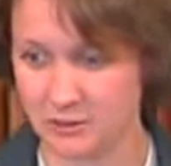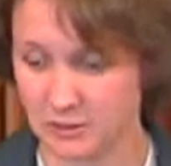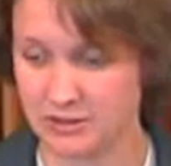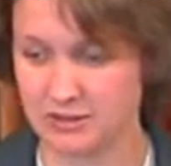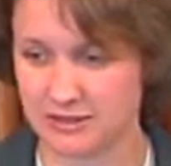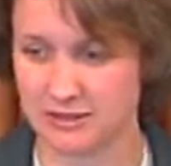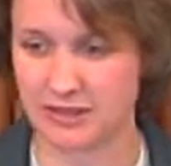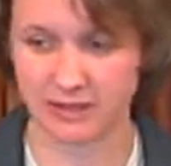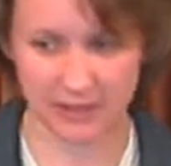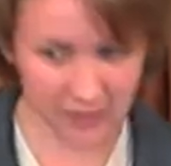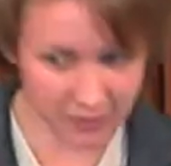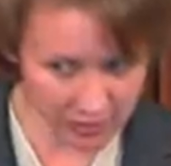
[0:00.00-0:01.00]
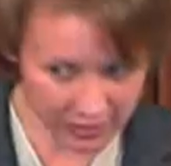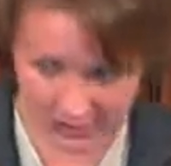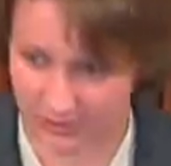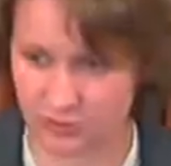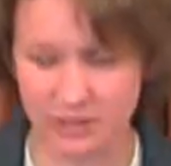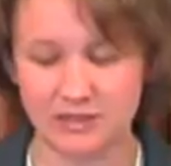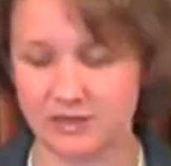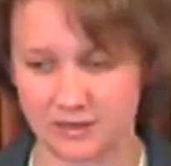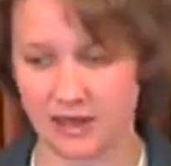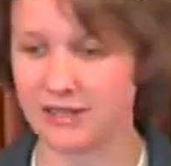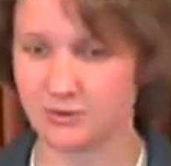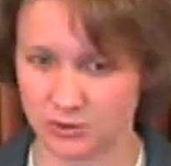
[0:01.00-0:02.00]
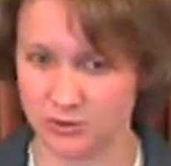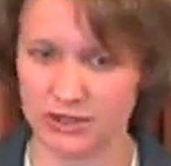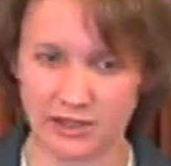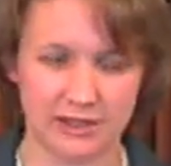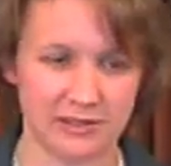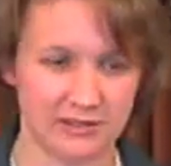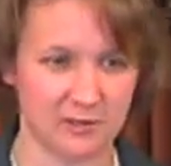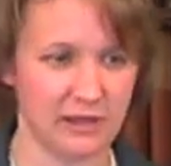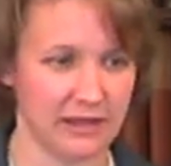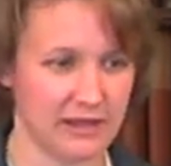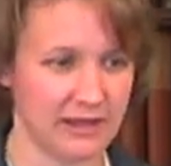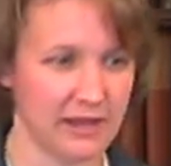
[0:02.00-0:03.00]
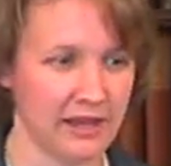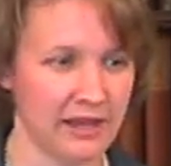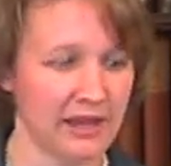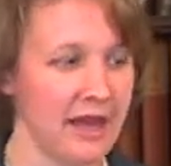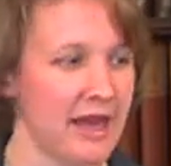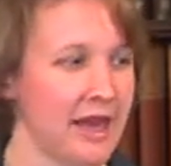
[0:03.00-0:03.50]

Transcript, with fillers: Louis XVI, even in his great disguise, was recognized as being the king.